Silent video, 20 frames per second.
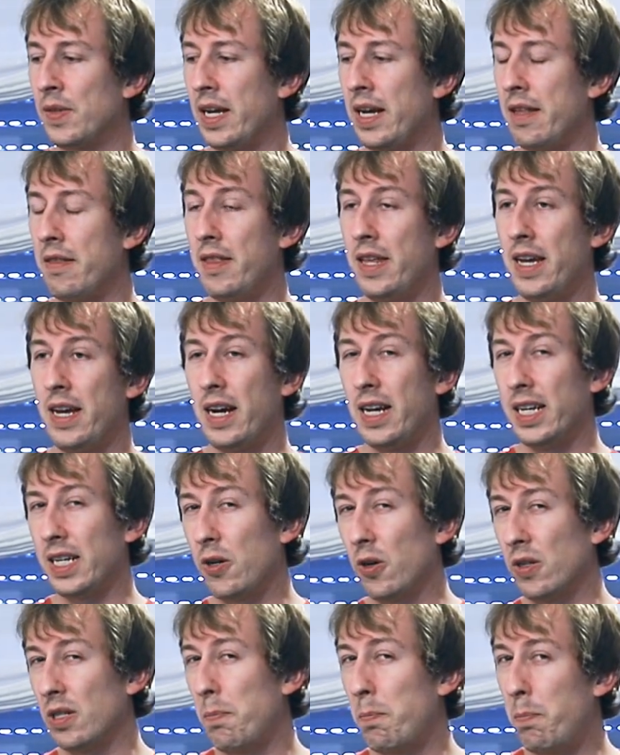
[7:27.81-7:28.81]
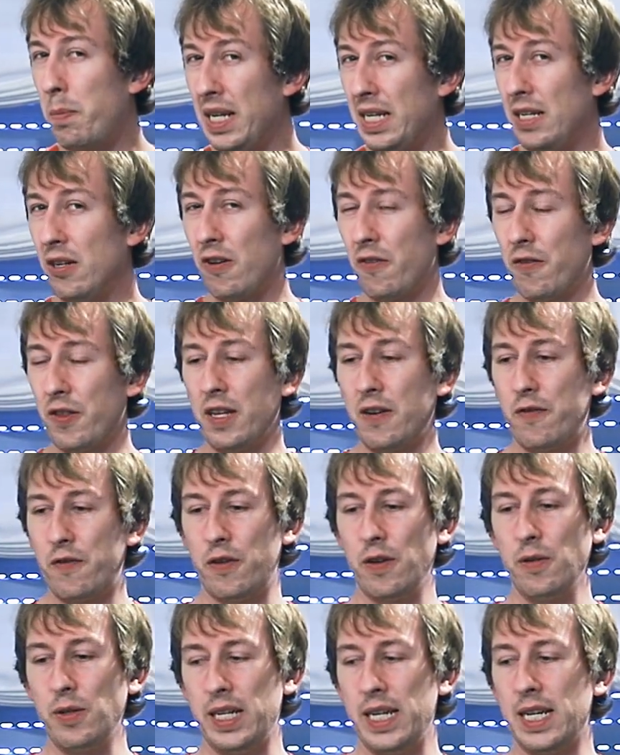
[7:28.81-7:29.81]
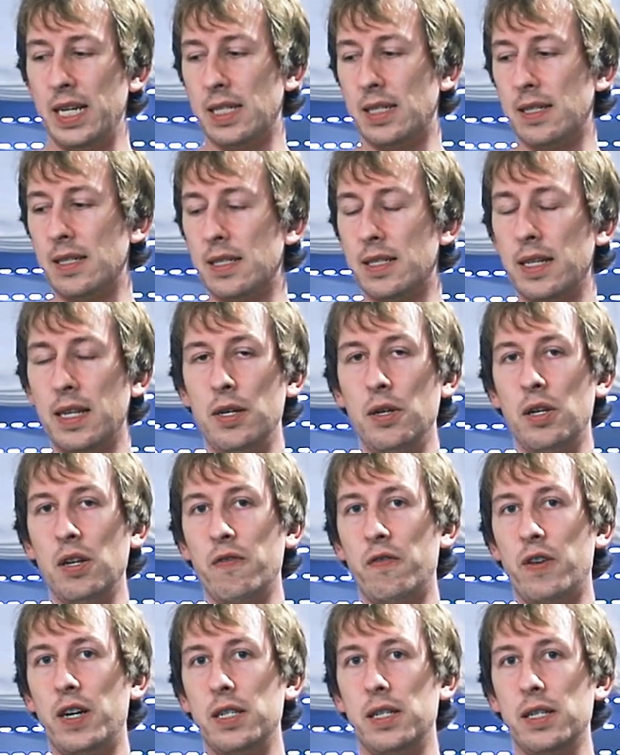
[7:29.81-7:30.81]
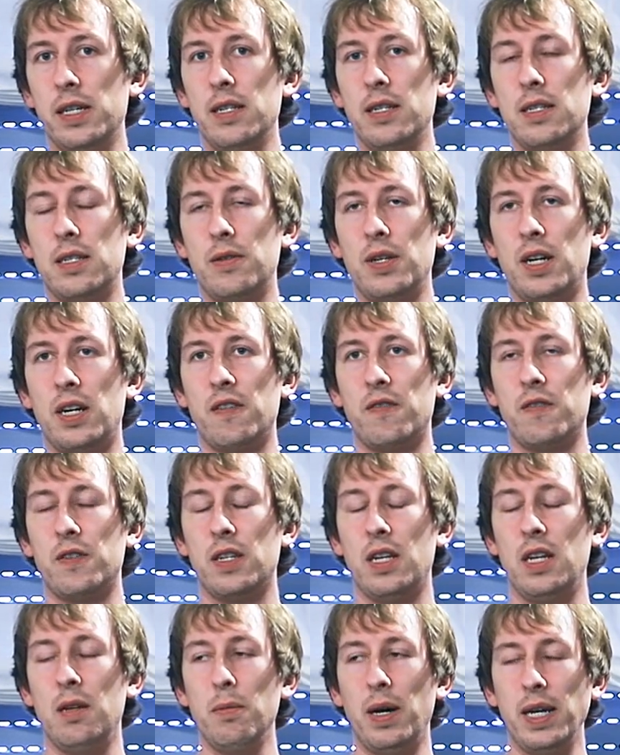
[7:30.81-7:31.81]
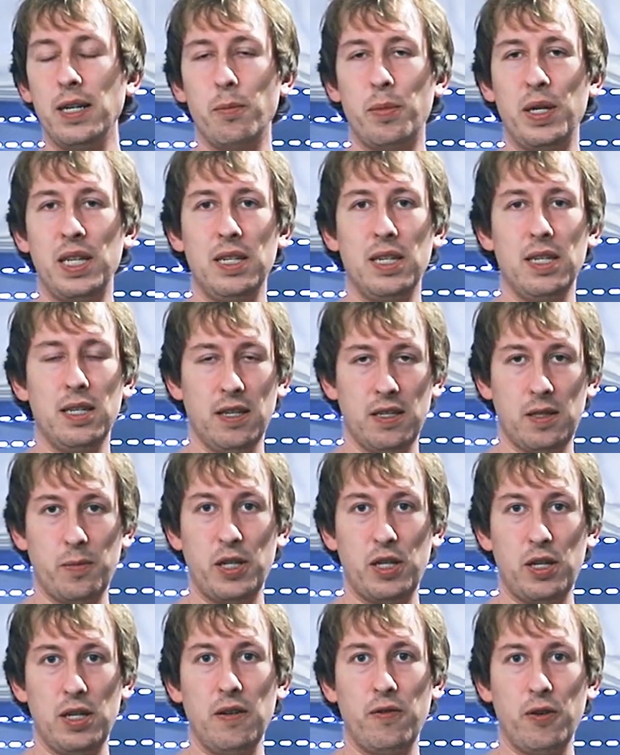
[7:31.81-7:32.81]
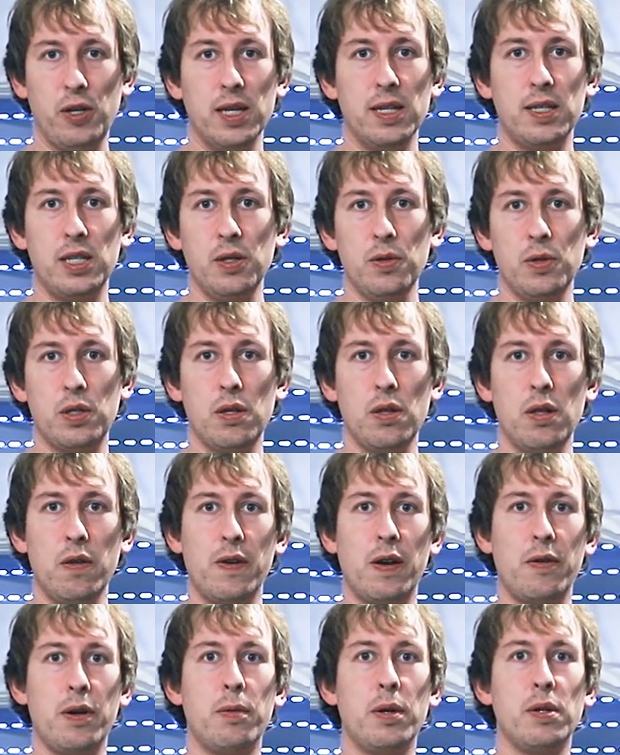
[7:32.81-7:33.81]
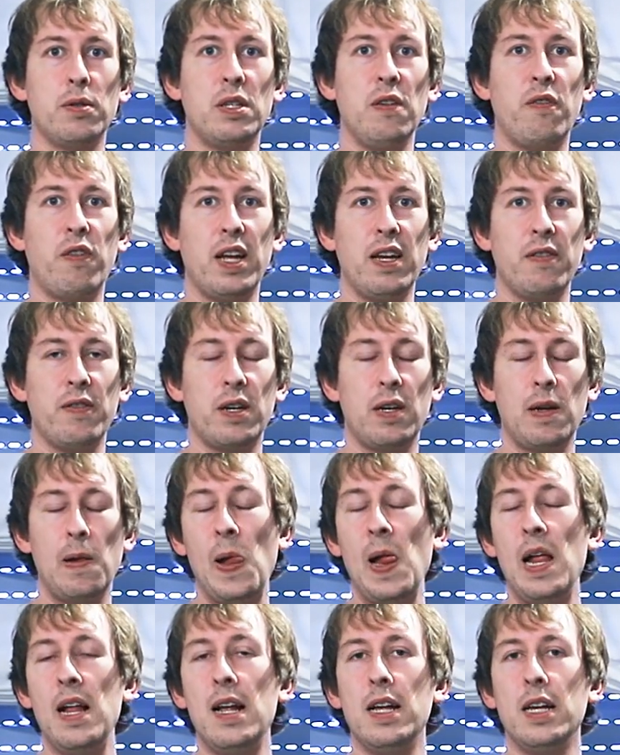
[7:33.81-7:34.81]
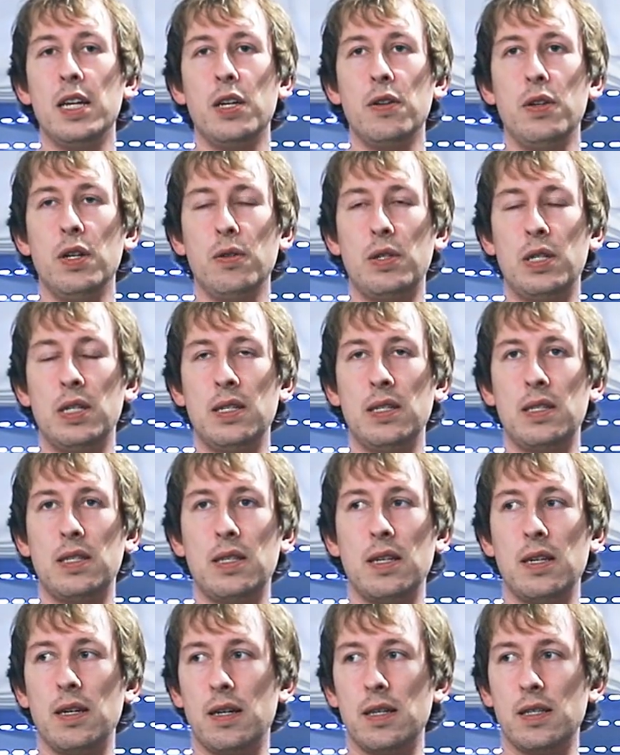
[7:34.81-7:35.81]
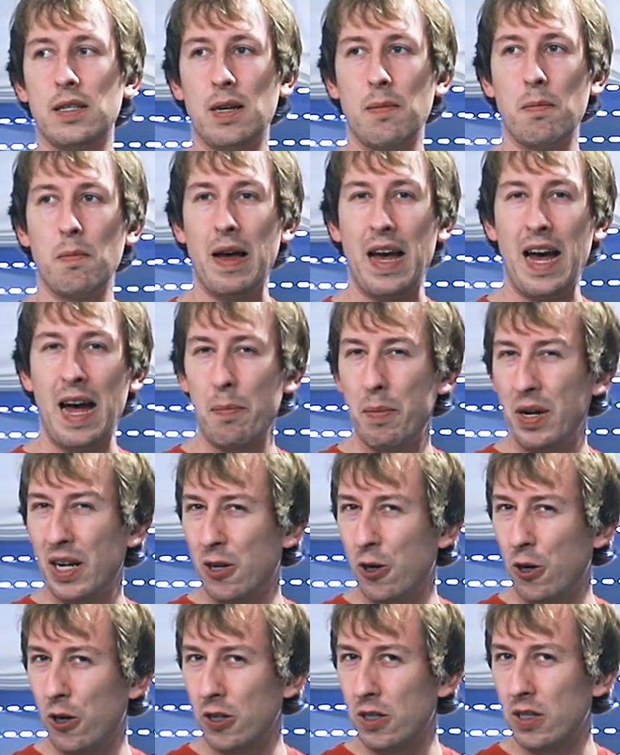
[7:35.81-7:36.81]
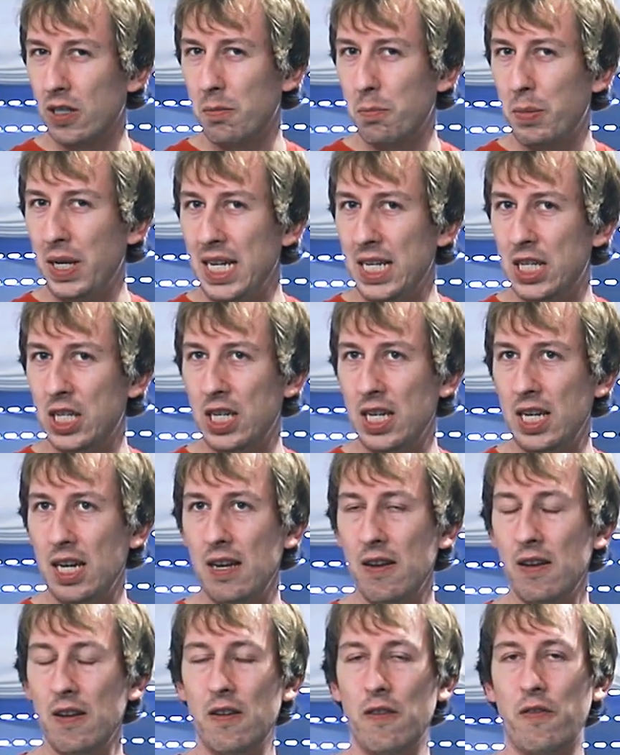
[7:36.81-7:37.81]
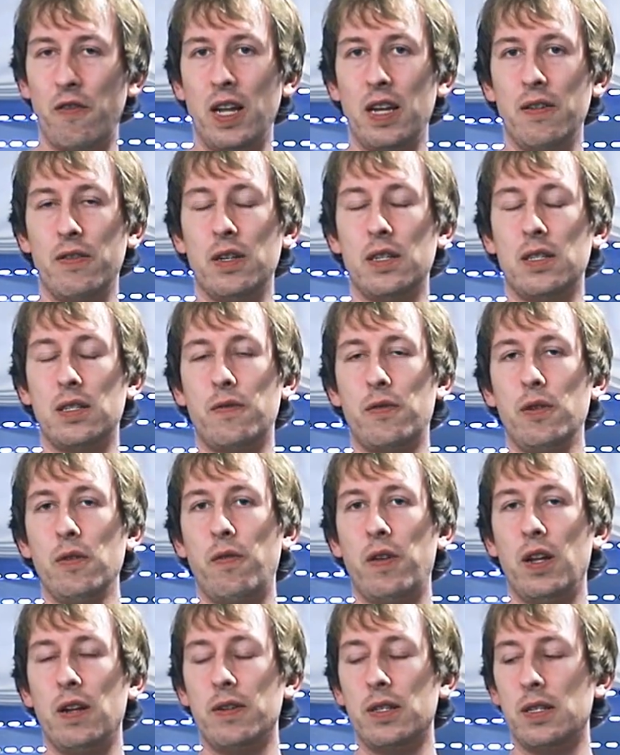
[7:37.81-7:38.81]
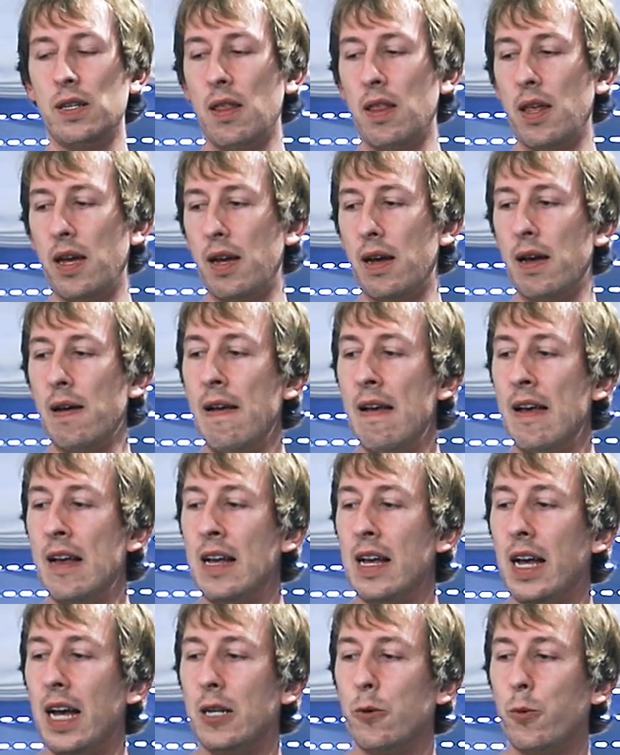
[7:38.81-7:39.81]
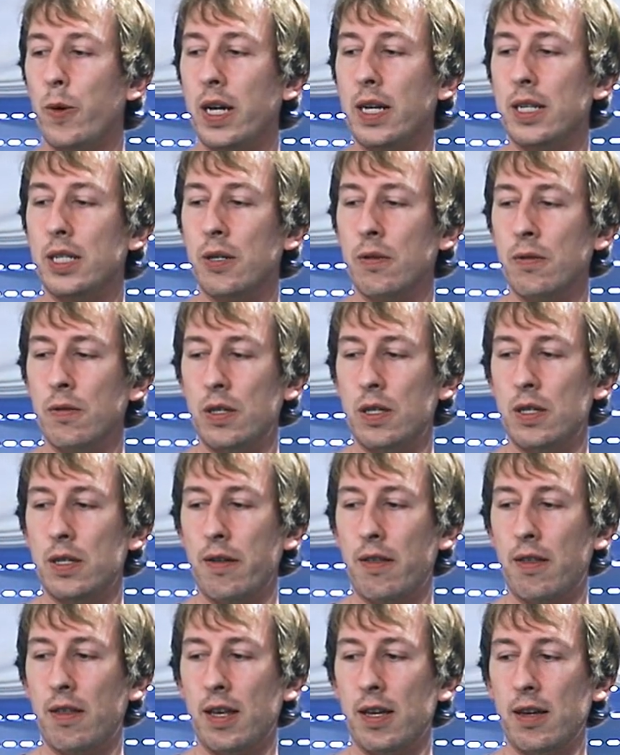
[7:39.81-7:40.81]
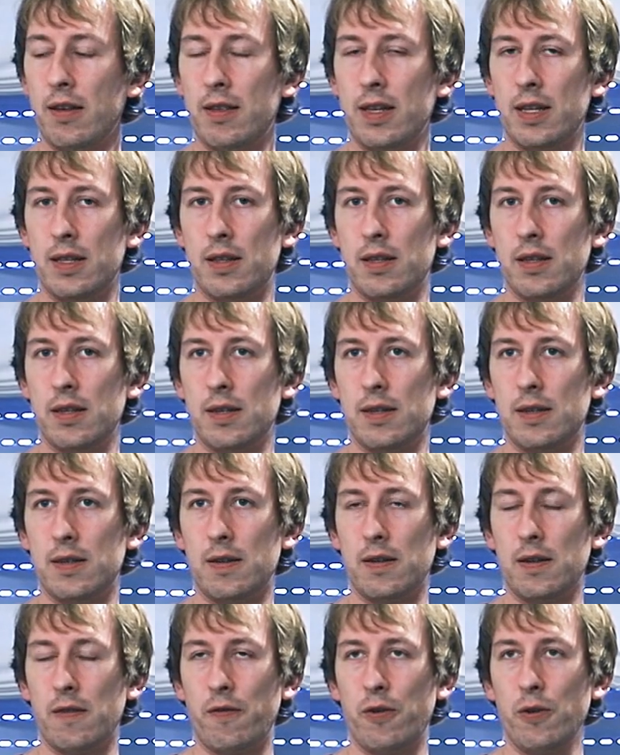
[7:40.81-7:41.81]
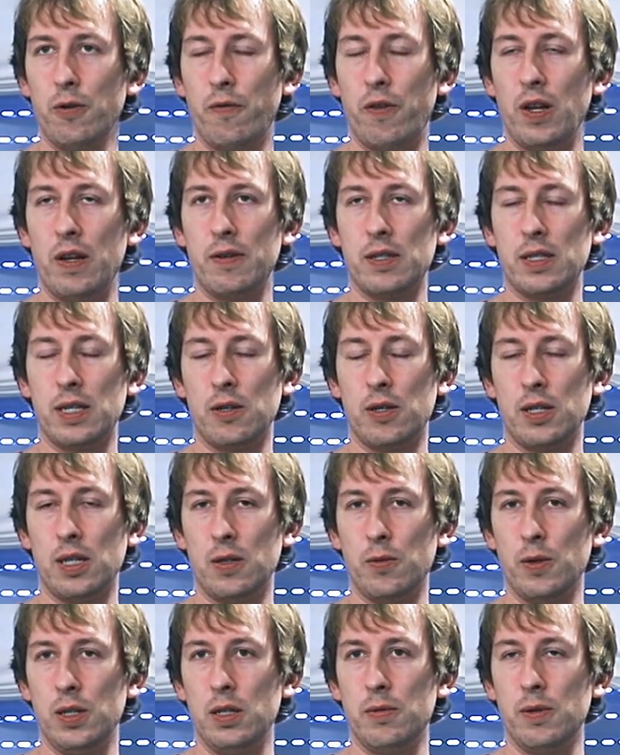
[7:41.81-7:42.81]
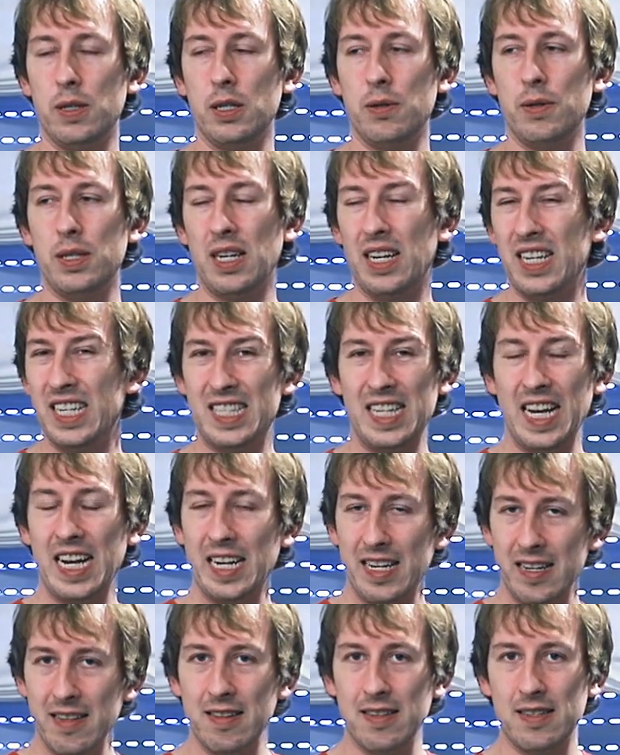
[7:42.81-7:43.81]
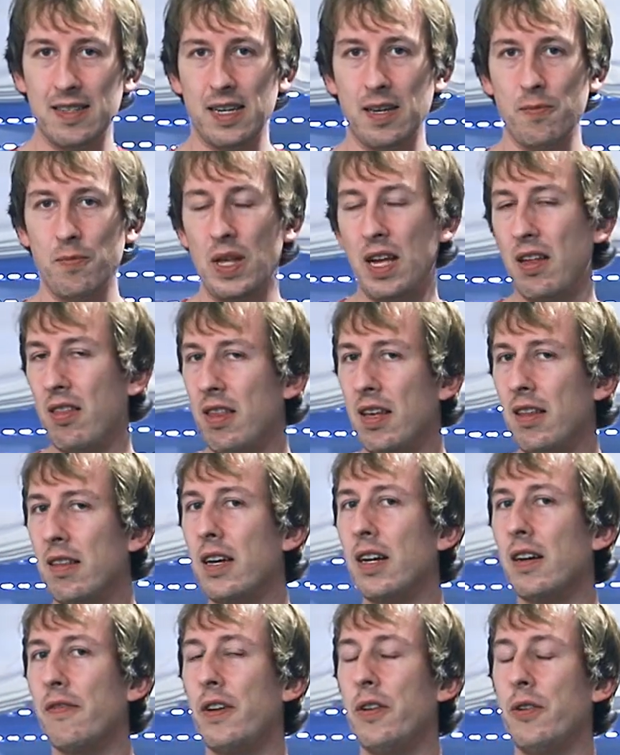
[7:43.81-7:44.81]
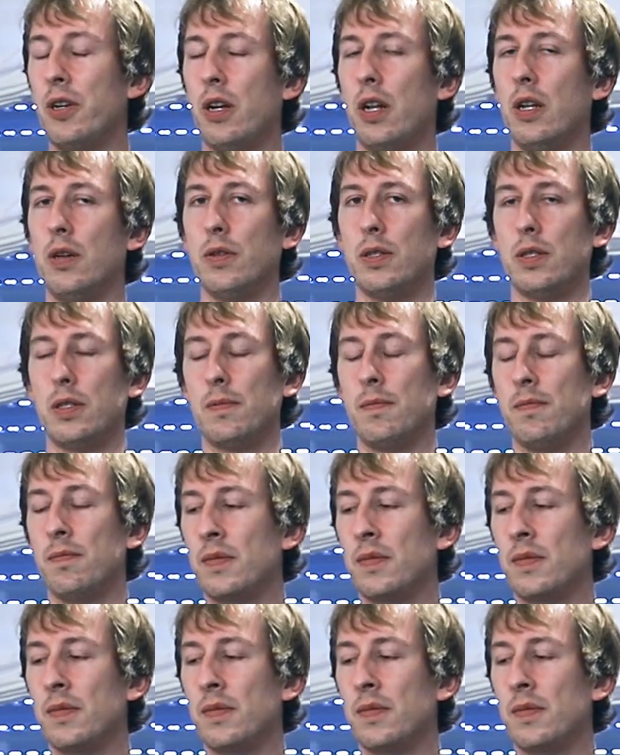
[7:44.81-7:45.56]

And there I got a bit of that fruity esters that you can find in Guinness Draught. In my opinion, especially if you get used to the very roasty flavor, you notice some apricot, peachy flavors, fruit flavors in there. And while I don't think that the fruit flavors I got at 21 degrees are exactly the same, I think they are very close.